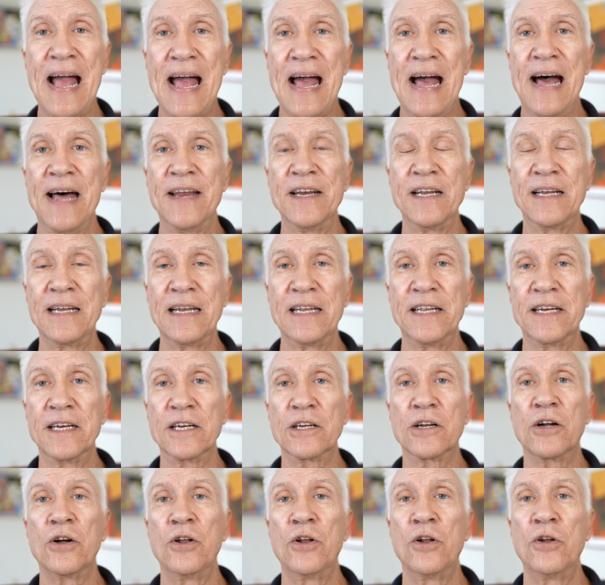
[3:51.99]

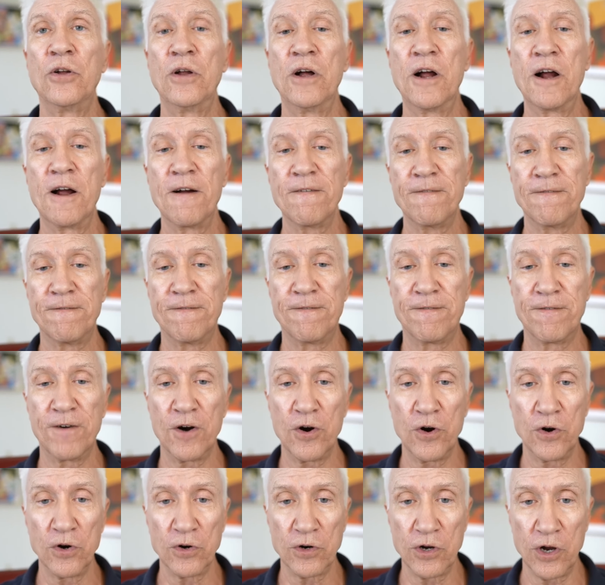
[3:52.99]
analytical
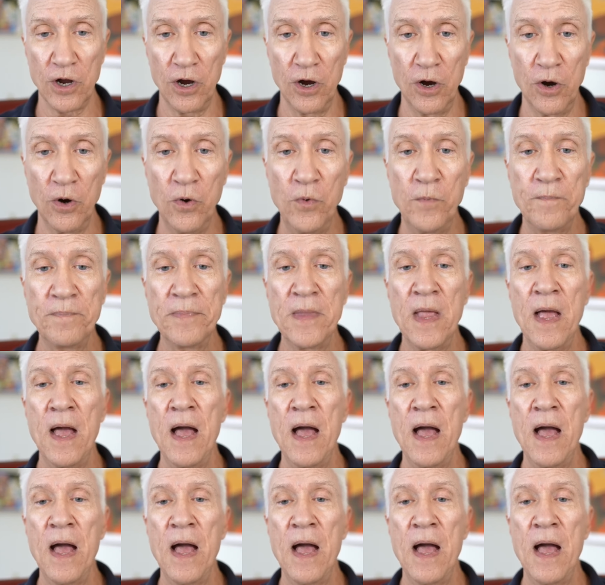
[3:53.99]
Virgo.